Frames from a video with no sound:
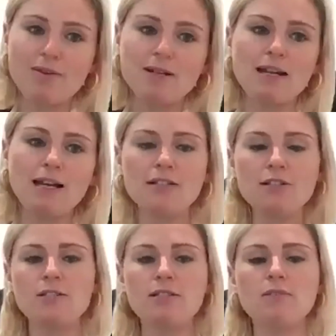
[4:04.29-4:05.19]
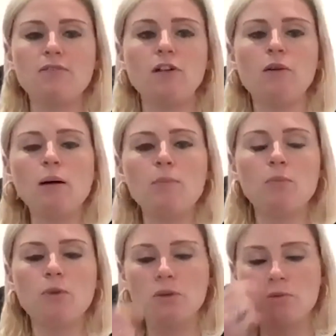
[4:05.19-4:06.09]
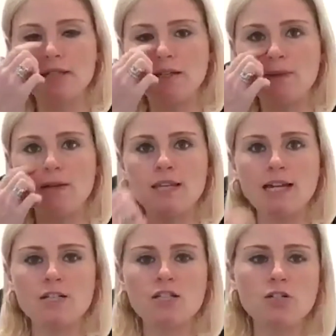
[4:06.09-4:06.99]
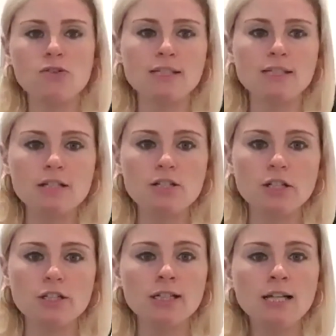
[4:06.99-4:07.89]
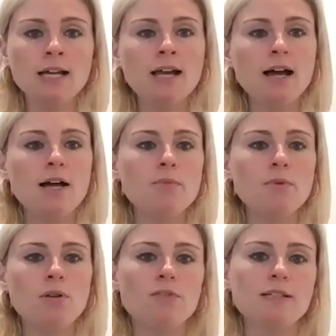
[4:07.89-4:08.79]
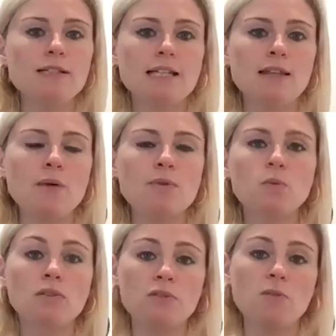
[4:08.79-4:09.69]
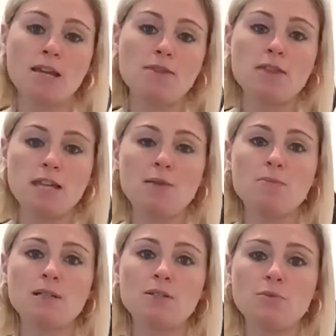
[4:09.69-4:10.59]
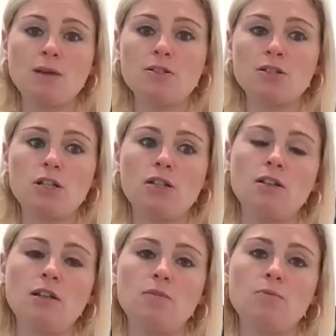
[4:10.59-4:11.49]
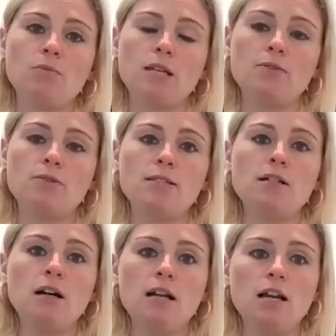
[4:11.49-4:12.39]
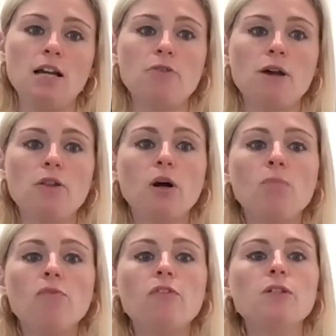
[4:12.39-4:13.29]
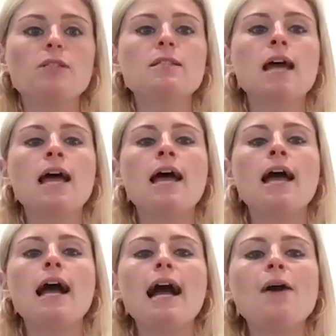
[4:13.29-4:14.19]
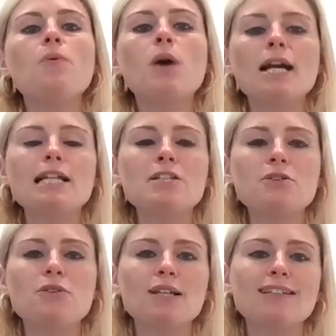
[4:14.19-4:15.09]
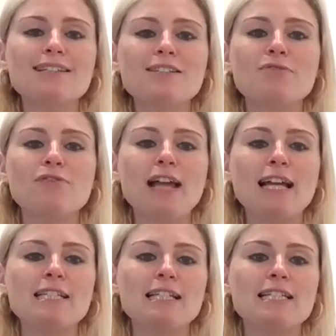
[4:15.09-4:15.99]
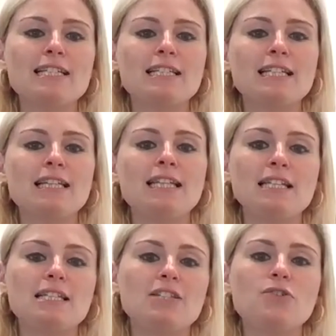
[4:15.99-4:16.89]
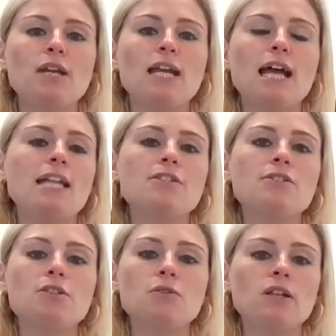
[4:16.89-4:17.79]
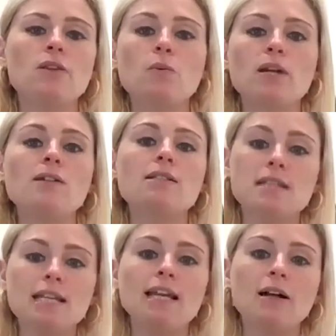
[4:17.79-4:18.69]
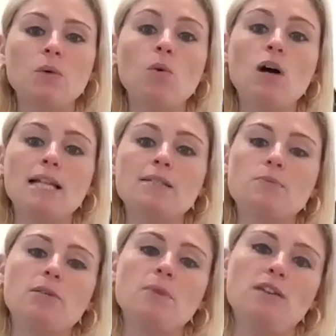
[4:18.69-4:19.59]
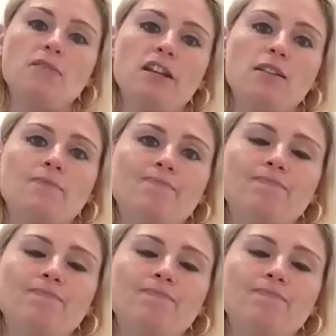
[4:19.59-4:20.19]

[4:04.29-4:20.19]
And just to follow up on what you said about the energy transition, obviously that was one of the main themes, as you mentioned, that we tried to highlight throughout the conference. How widely do you think this is reflected in the industry, and do you think that we are seeing a widespread pivot?